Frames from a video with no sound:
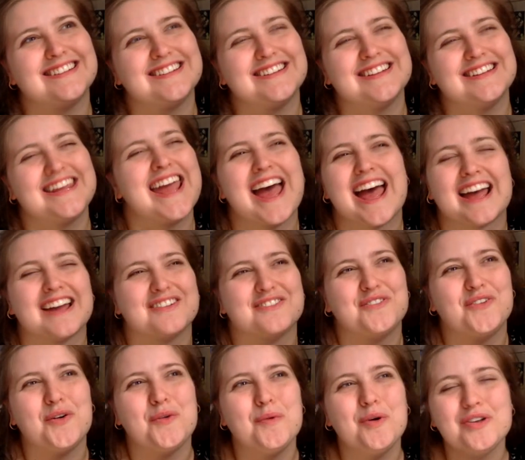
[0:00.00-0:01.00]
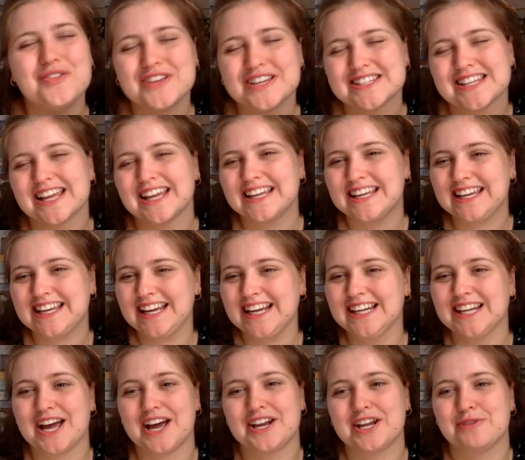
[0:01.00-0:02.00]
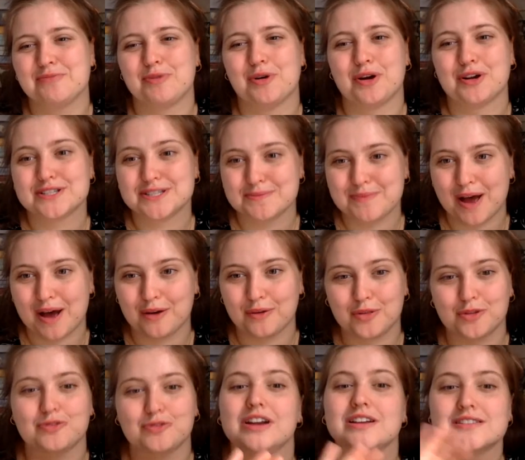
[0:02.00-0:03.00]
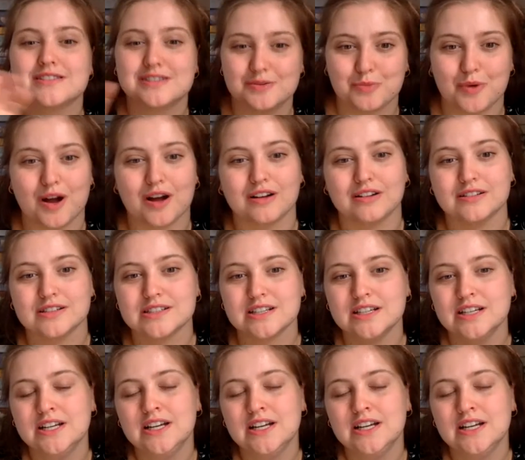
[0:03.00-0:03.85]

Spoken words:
these like key learning blocks about the rest of the world